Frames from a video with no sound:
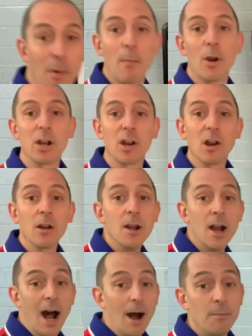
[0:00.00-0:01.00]
marker.
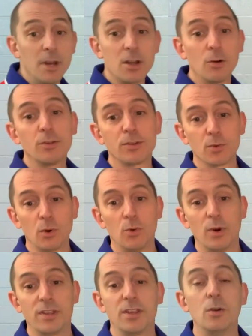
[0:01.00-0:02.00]
I'm gonna go through it
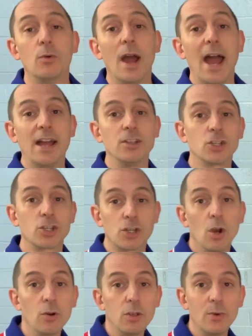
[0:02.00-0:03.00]
with you and
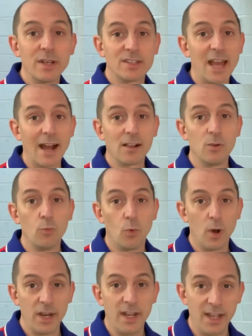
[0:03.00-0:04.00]
show you exactly
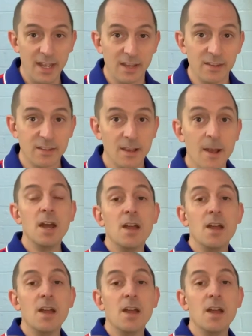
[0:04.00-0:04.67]
what it is.